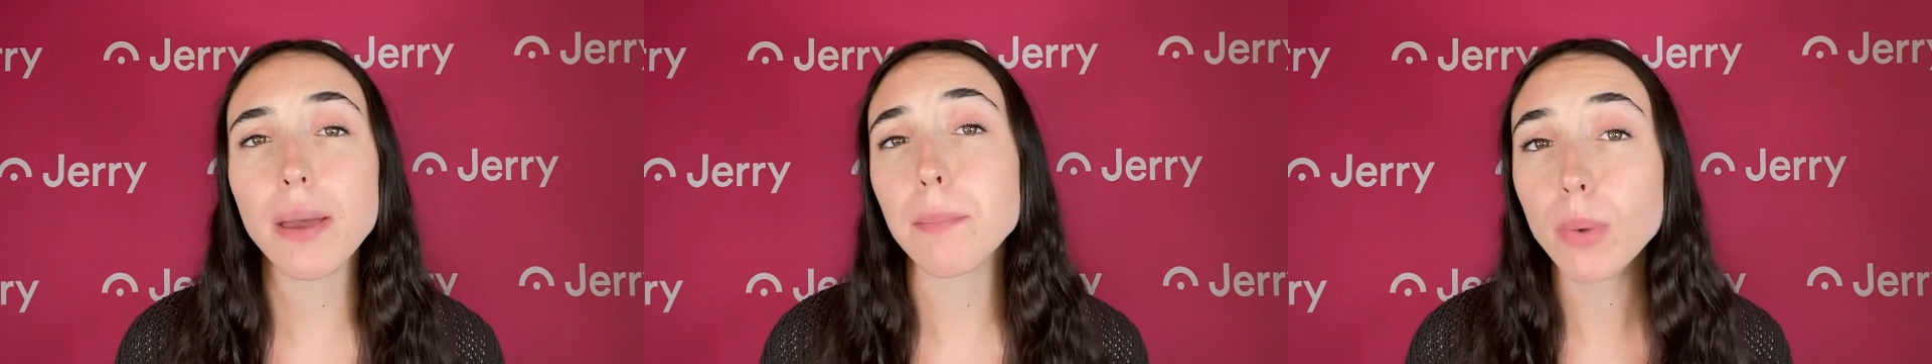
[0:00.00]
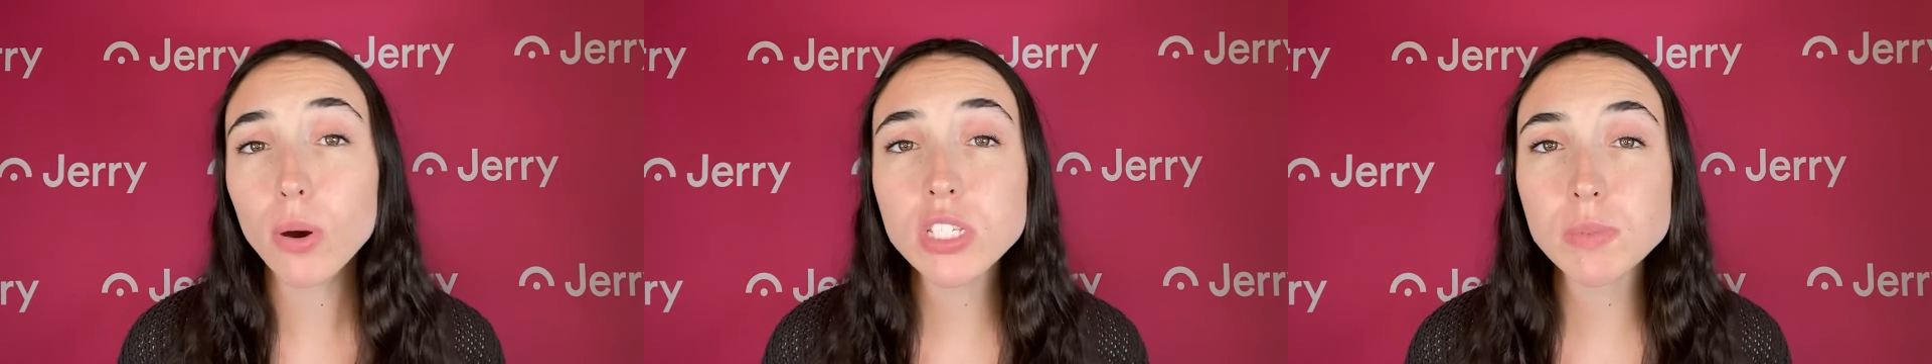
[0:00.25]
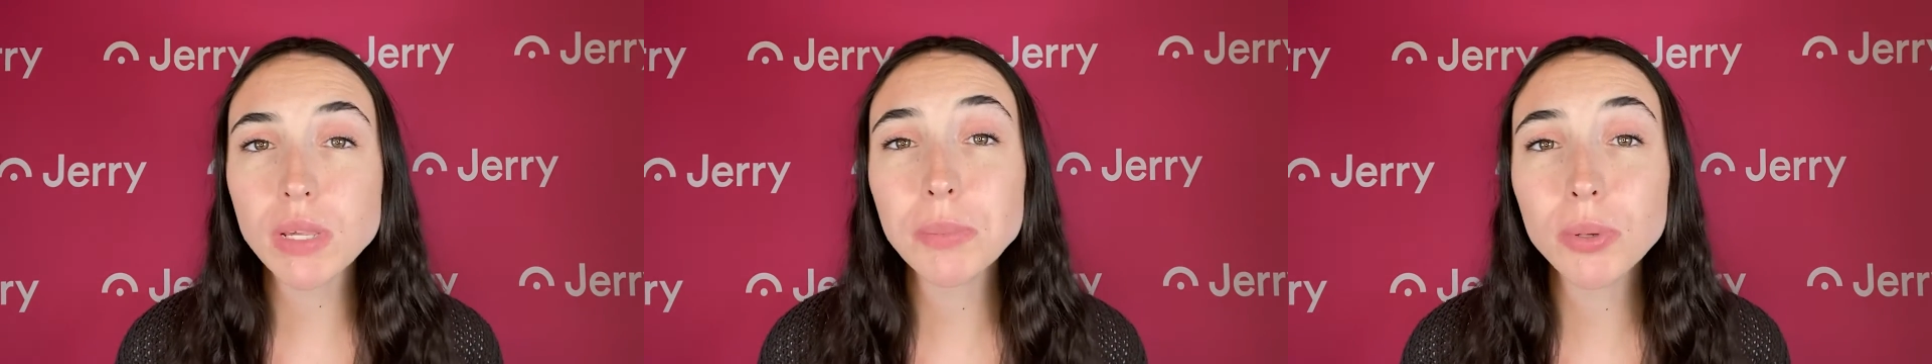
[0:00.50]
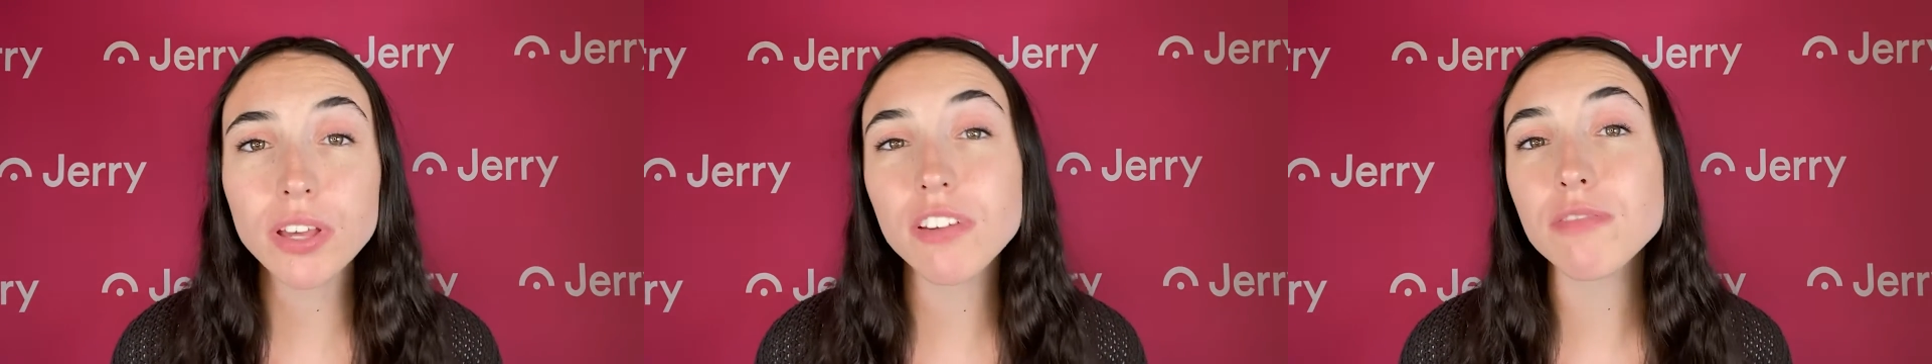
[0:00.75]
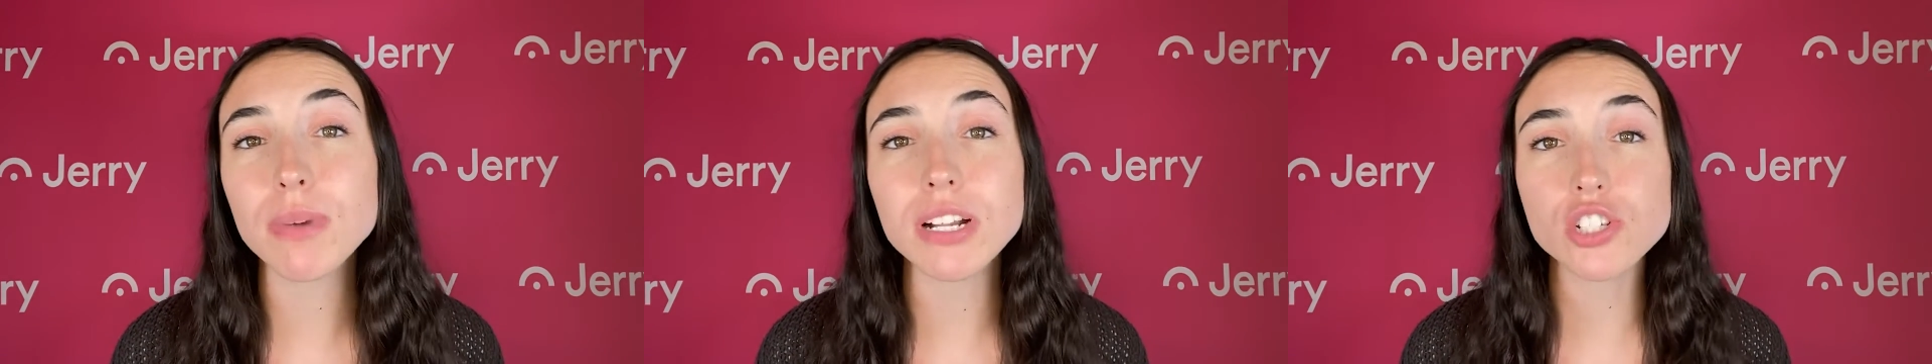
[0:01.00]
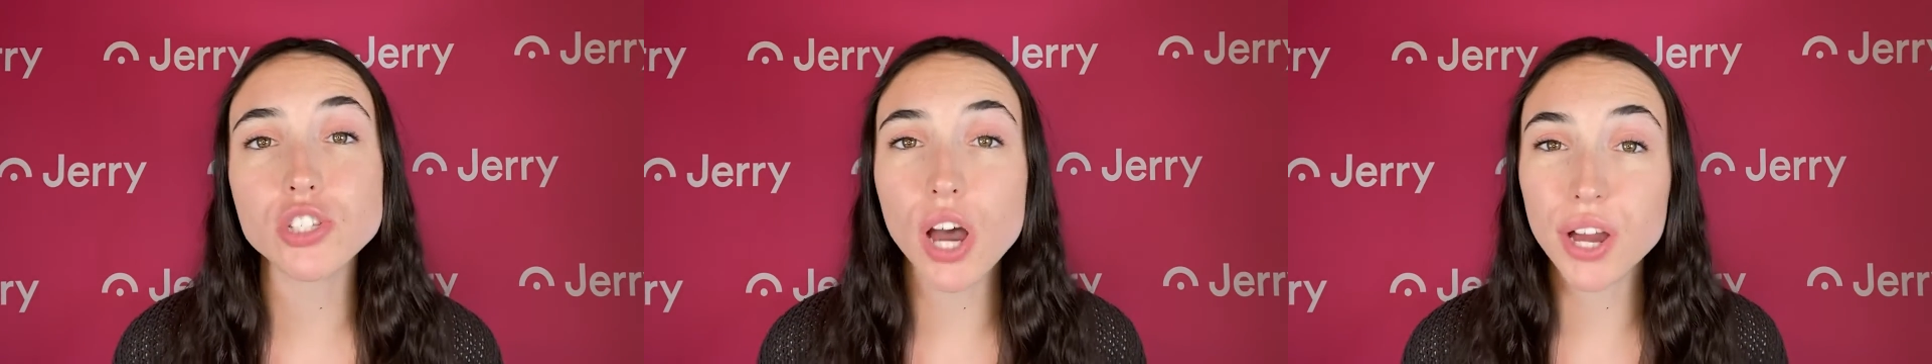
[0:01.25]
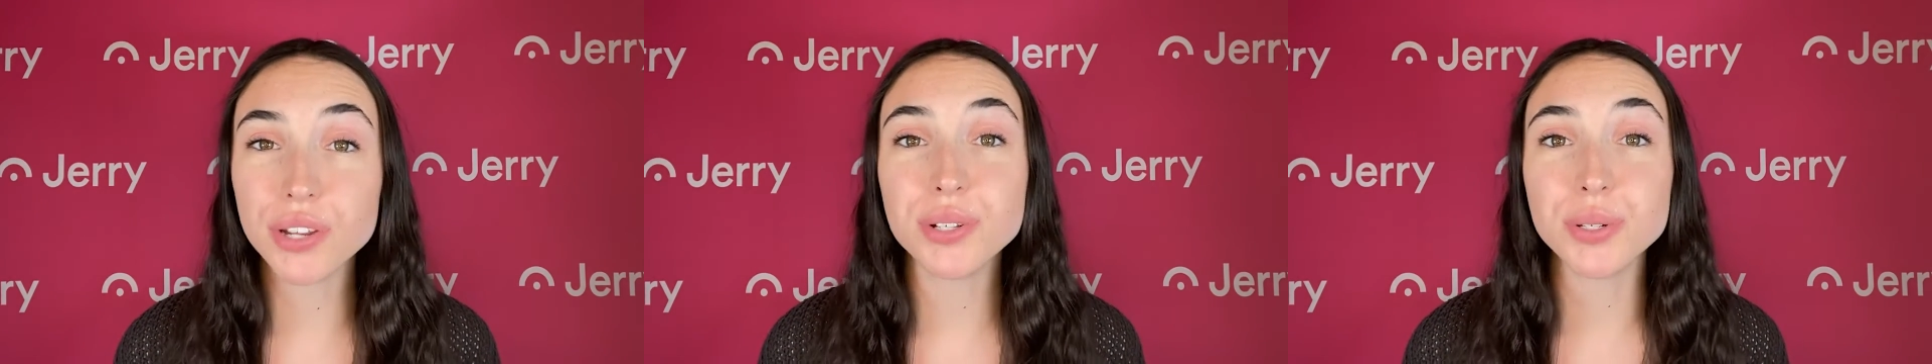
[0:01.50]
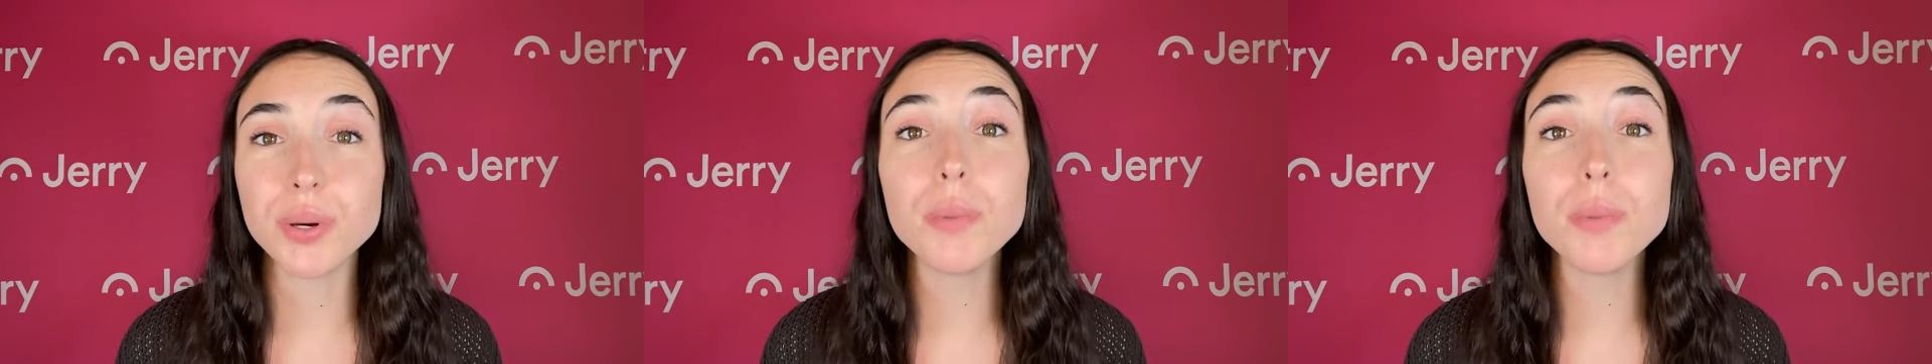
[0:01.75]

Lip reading: most people give much thought to,